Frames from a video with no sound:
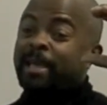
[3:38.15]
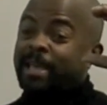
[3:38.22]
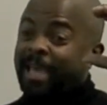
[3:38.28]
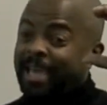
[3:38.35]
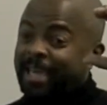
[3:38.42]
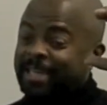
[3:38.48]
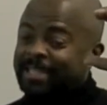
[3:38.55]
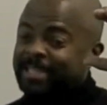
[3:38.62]

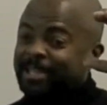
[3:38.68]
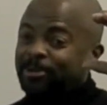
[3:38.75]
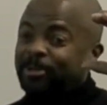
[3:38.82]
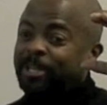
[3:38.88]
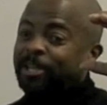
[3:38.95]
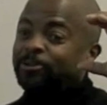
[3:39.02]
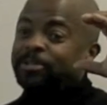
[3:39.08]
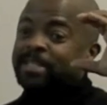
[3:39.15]
ASL
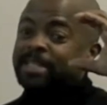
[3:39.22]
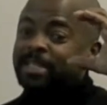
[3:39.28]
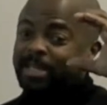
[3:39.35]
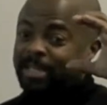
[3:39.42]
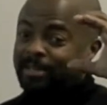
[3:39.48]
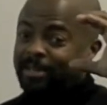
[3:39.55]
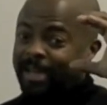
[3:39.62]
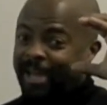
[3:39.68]
letter
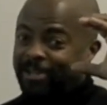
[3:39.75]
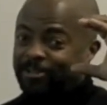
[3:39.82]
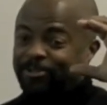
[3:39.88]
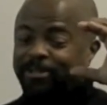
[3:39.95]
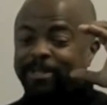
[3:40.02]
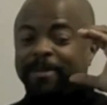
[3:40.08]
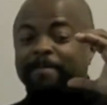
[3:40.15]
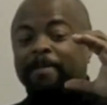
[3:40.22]
C,
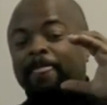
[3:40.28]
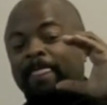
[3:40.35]
actually,